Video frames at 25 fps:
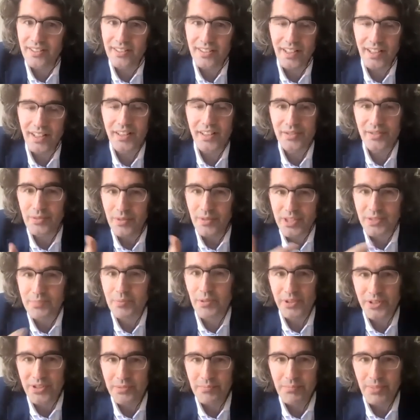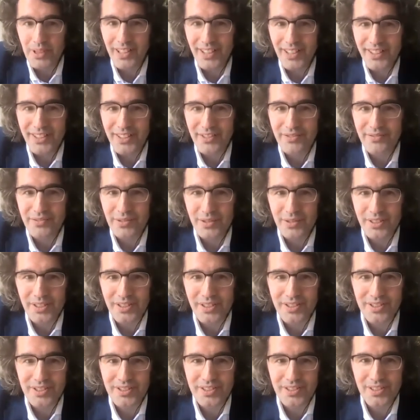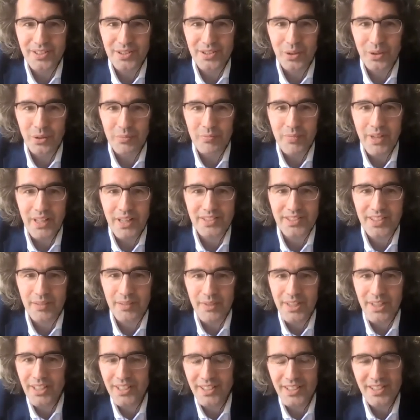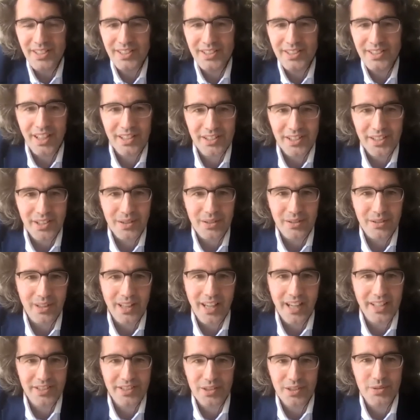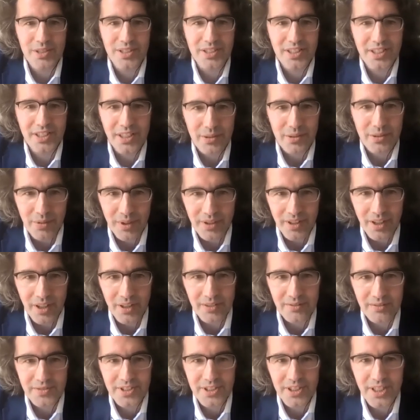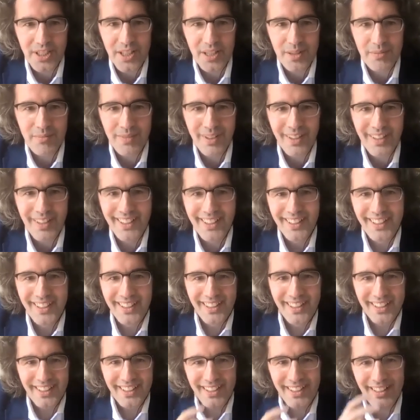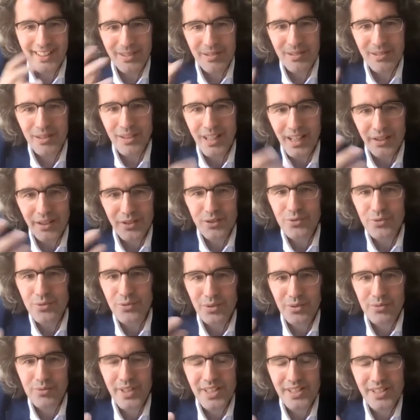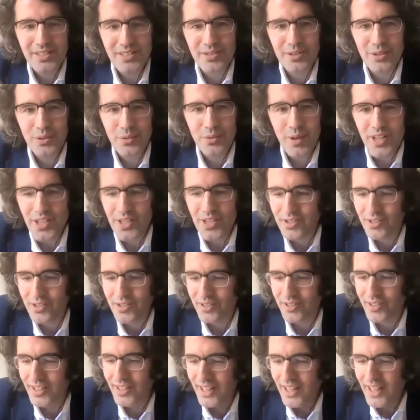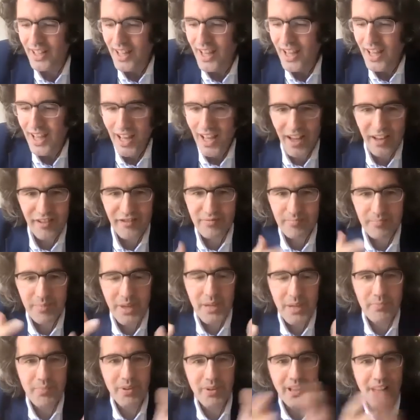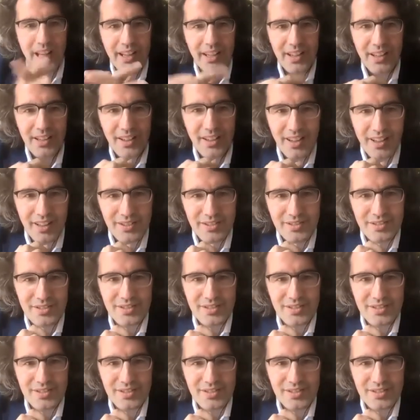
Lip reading: has a responsibility for this whole mess. I mean, in this article, has critique run out of steam? Latour raises the question: have people like us